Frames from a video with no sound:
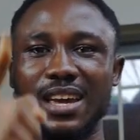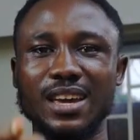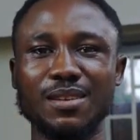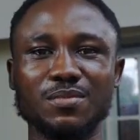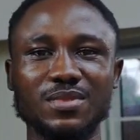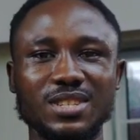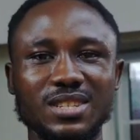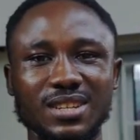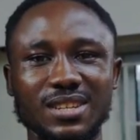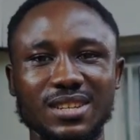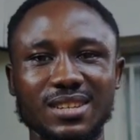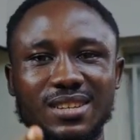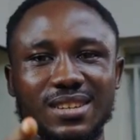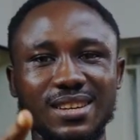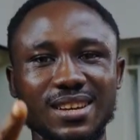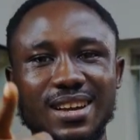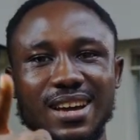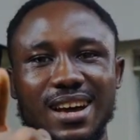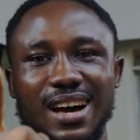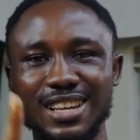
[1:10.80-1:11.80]

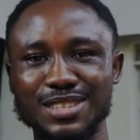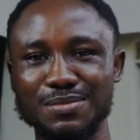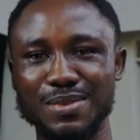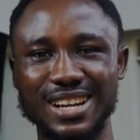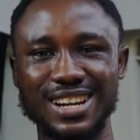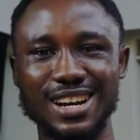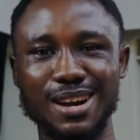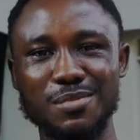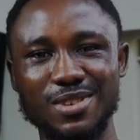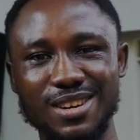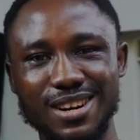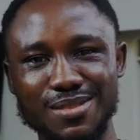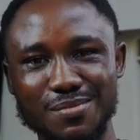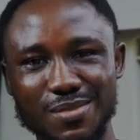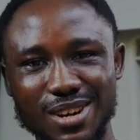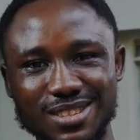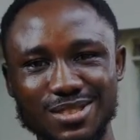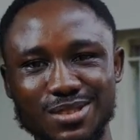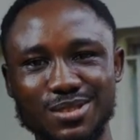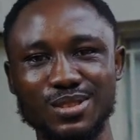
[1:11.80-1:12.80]
MJ as my
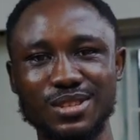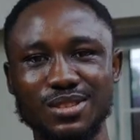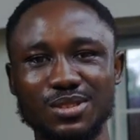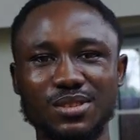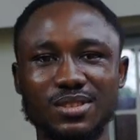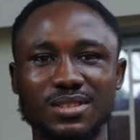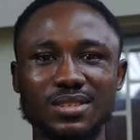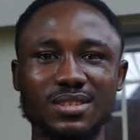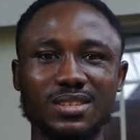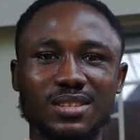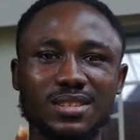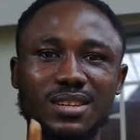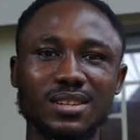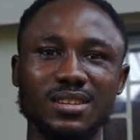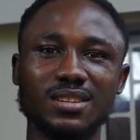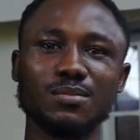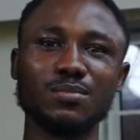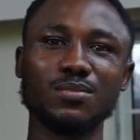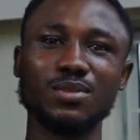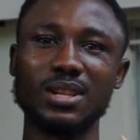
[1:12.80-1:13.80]
cameraman. So he's using a
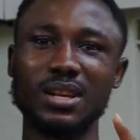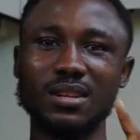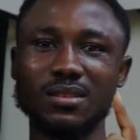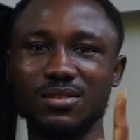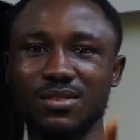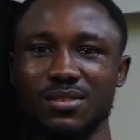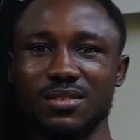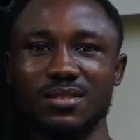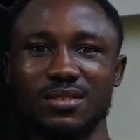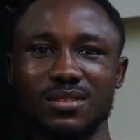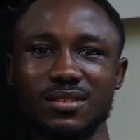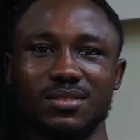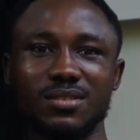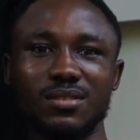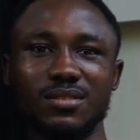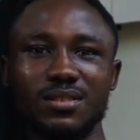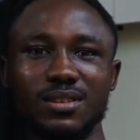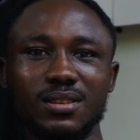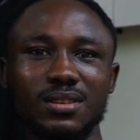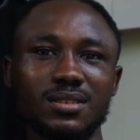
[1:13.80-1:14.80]
gimbal and he's using the
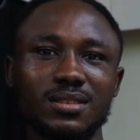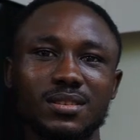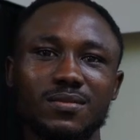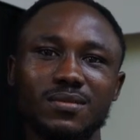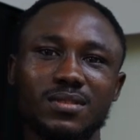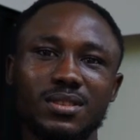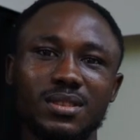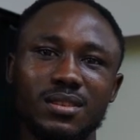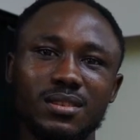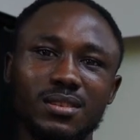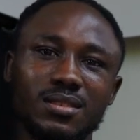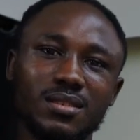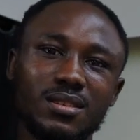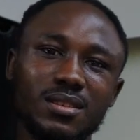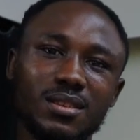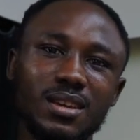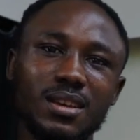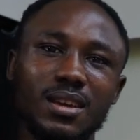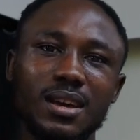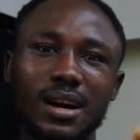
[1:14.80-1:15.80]
Sony A7
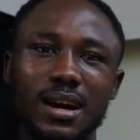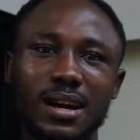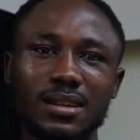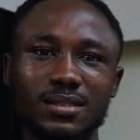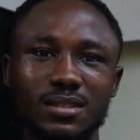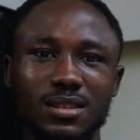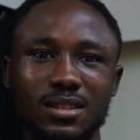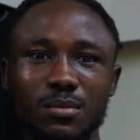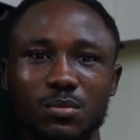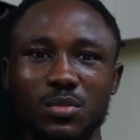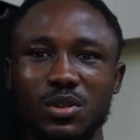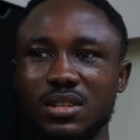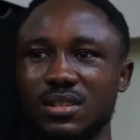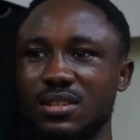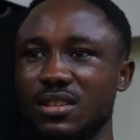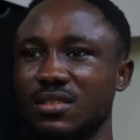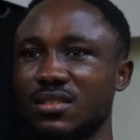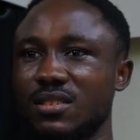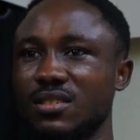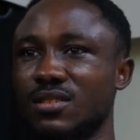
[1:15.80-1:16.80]
III. And the gimbal is
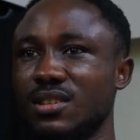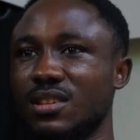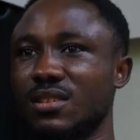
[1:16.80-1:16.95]
a Zoom